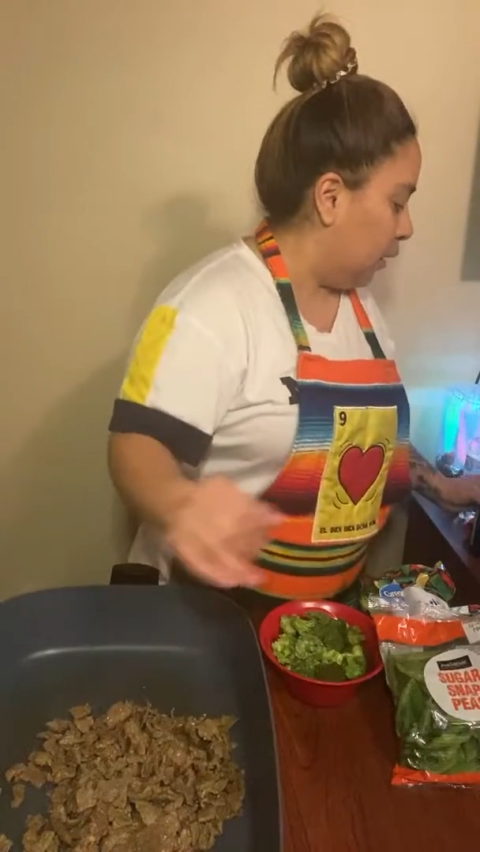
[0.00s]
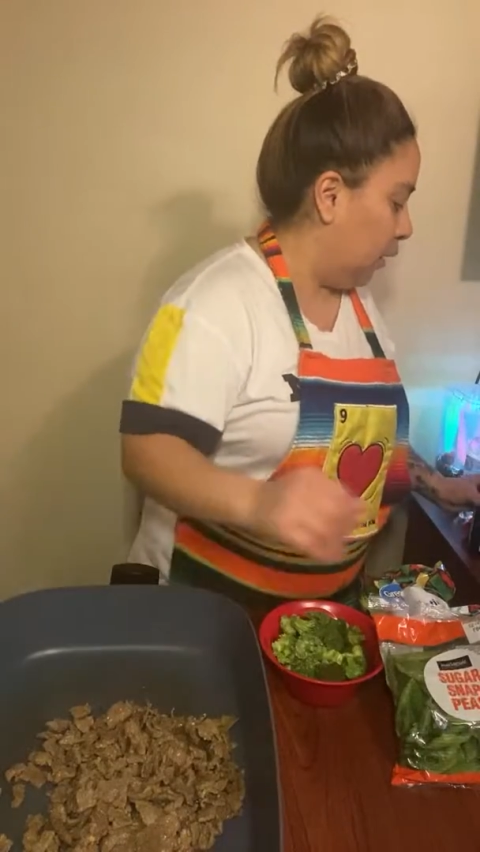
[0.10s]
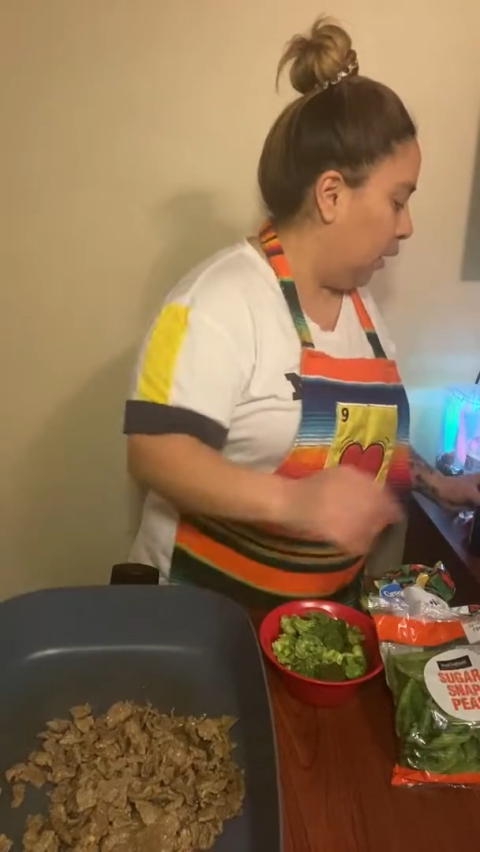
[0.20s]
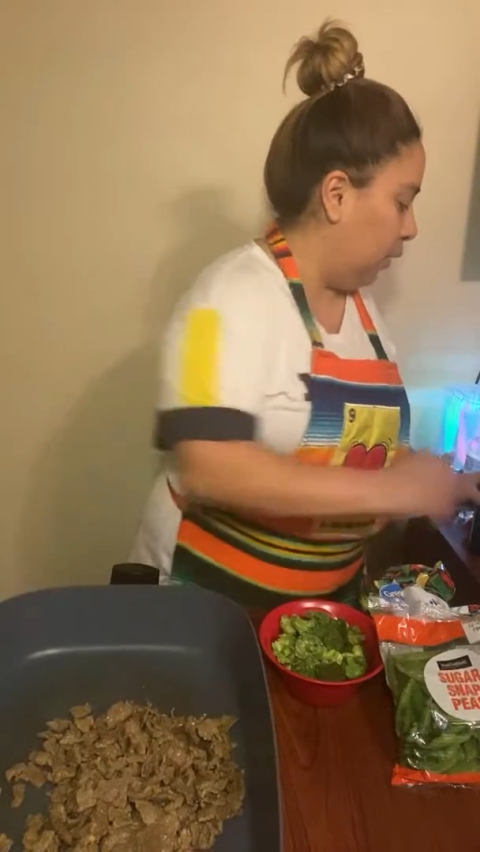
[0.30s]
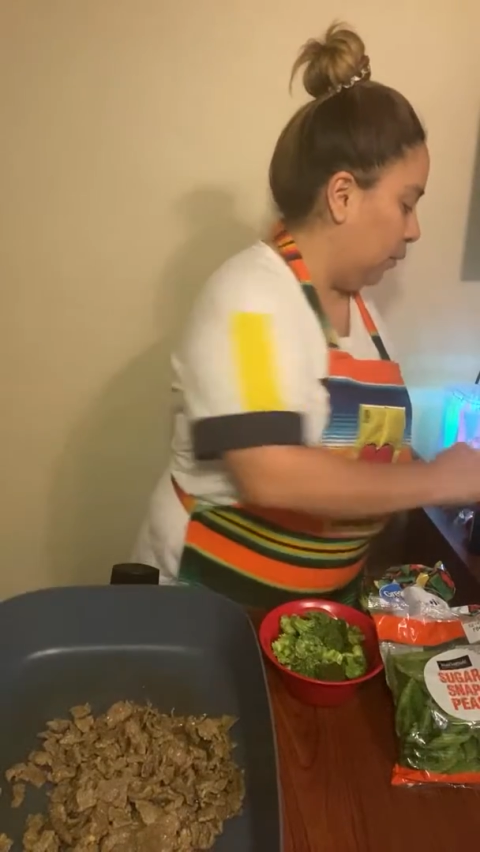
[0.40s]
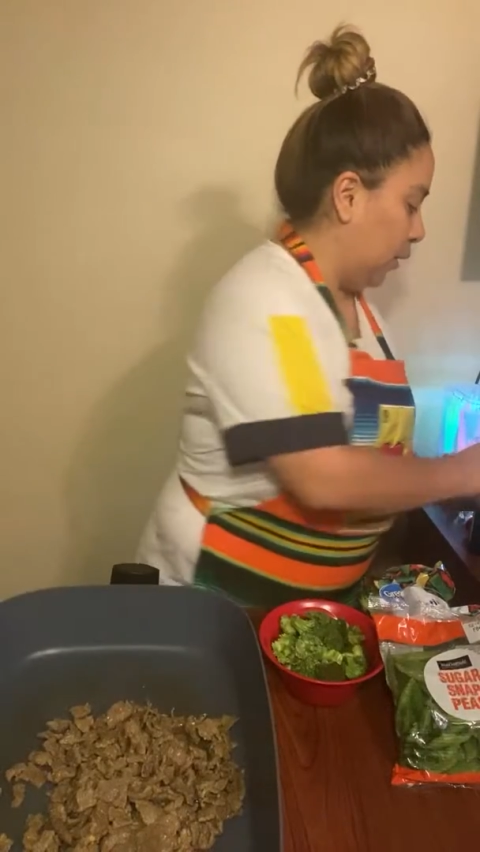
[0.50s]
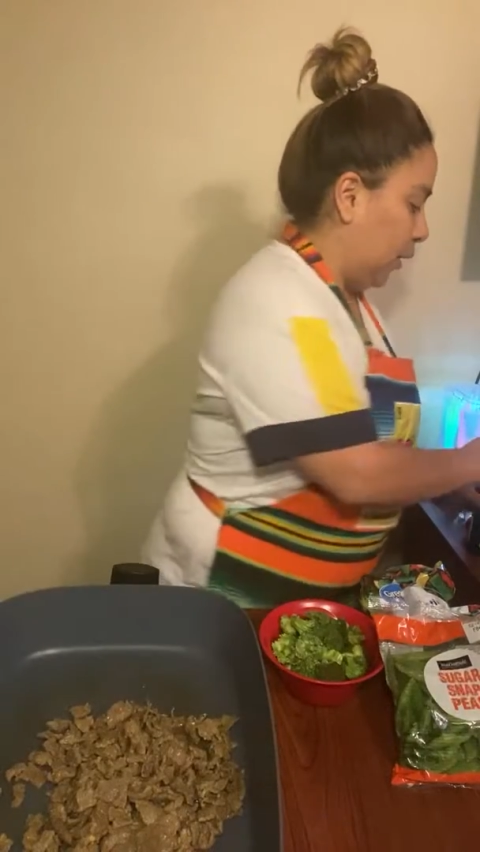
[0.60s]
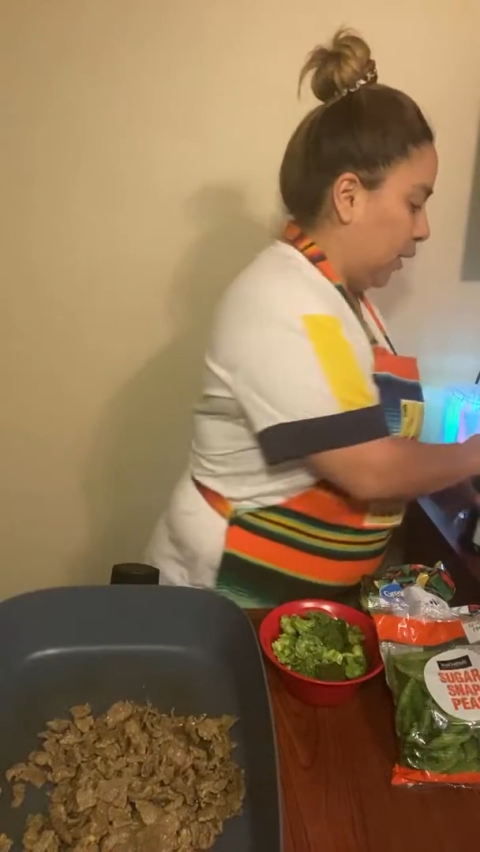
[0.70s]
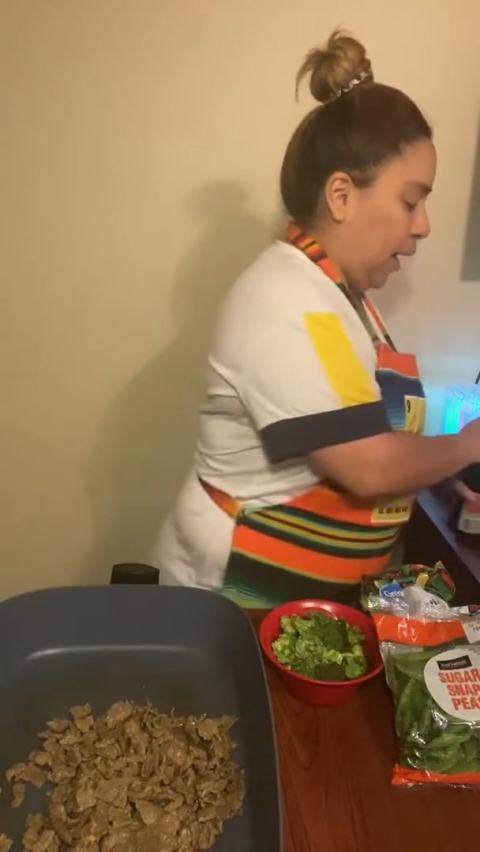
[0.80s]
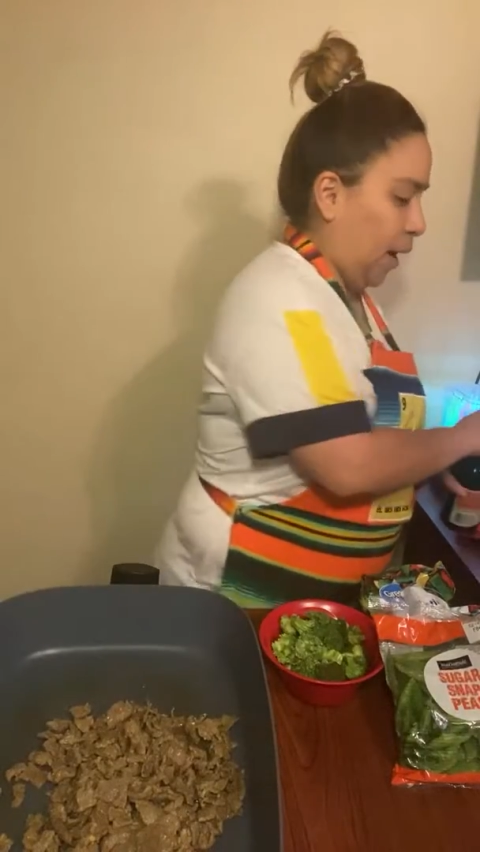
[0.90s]
And we're
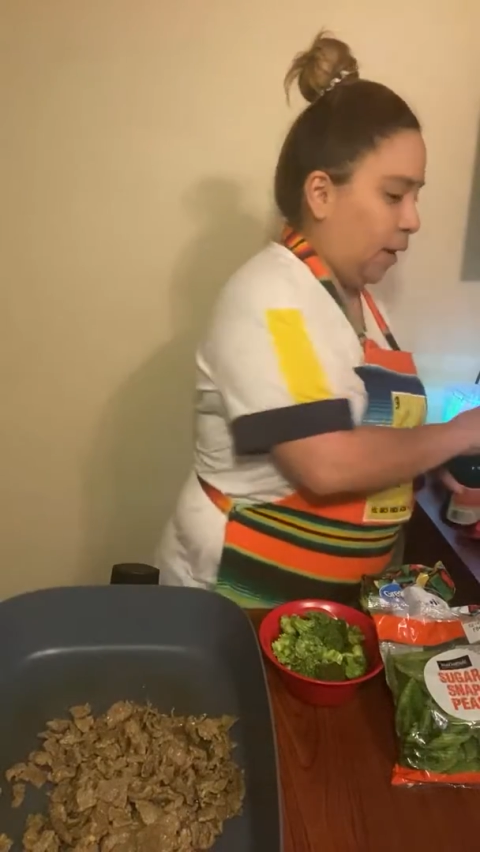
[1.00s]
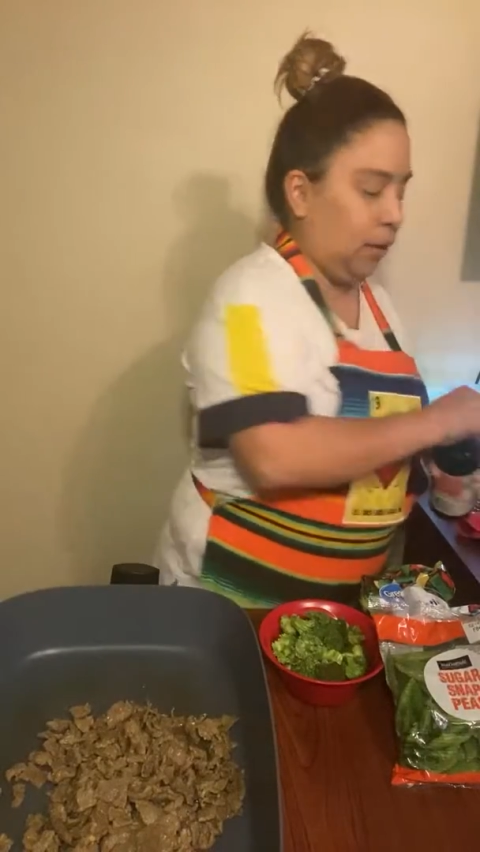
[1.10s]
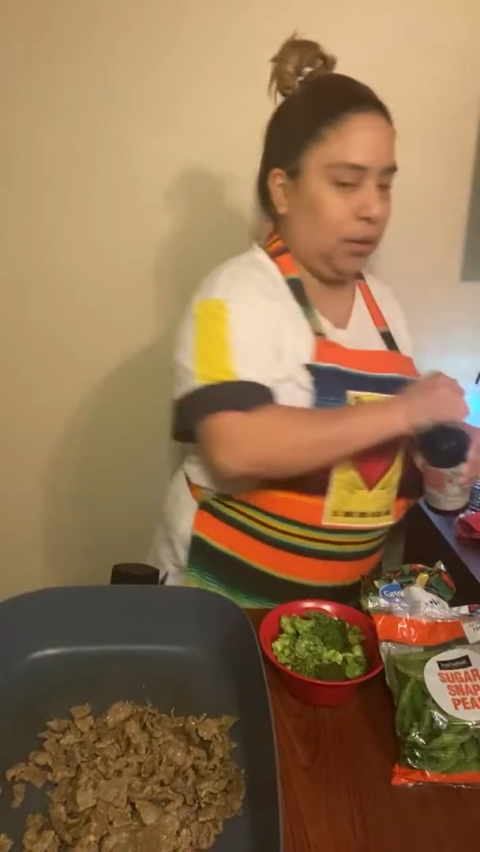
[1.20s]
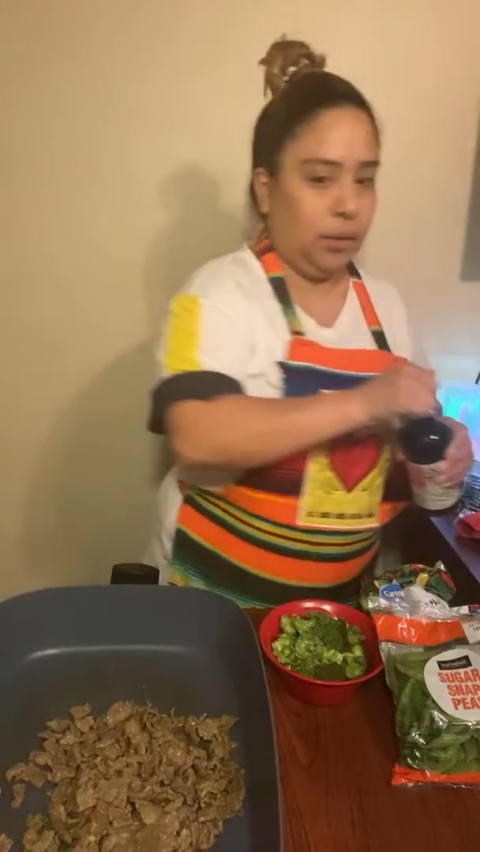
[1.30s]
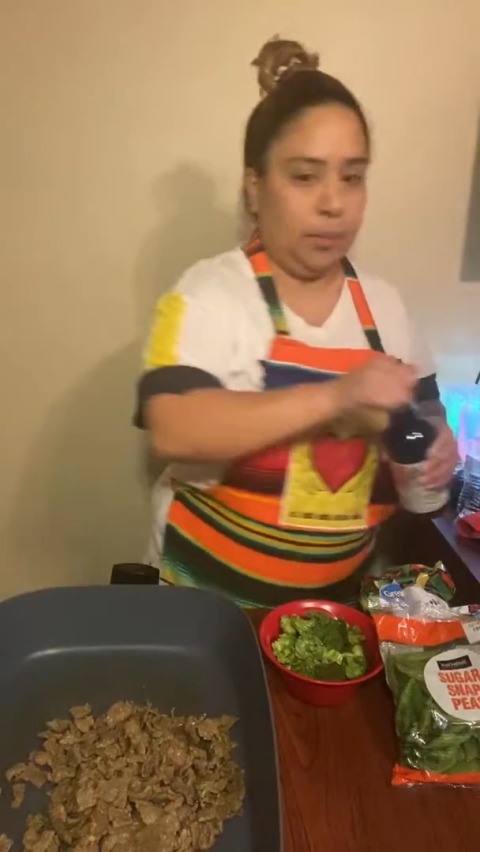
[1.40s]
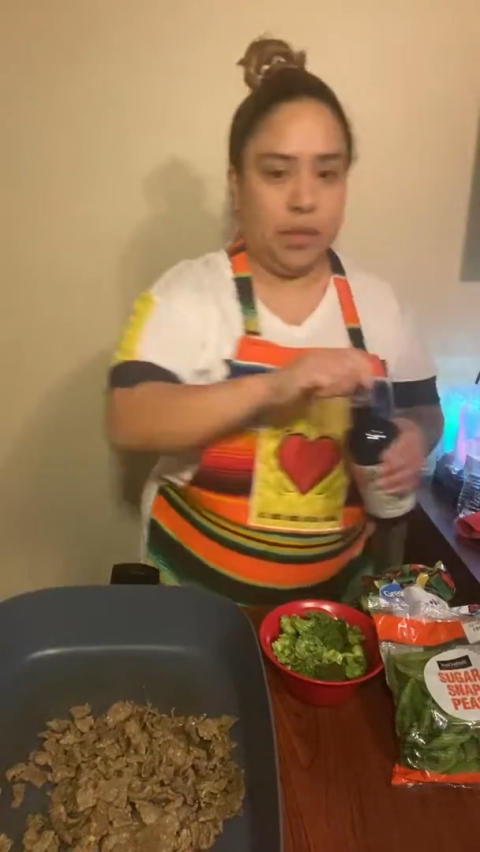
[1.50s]
gonna add a little bit